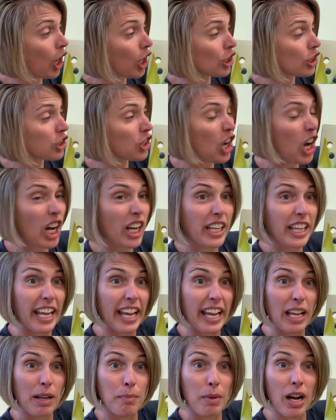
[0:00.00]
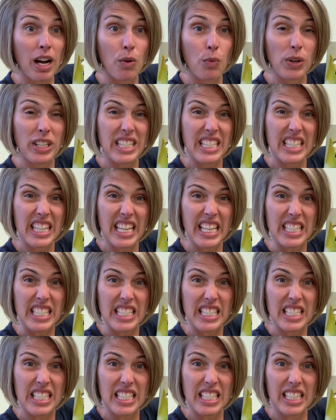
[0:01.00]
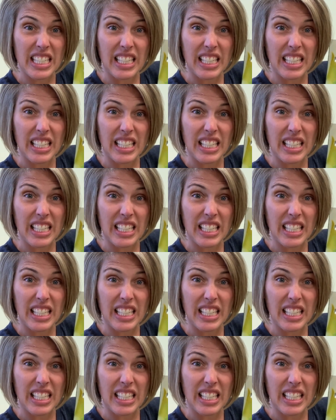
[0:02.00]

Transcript: Along came a, what's this?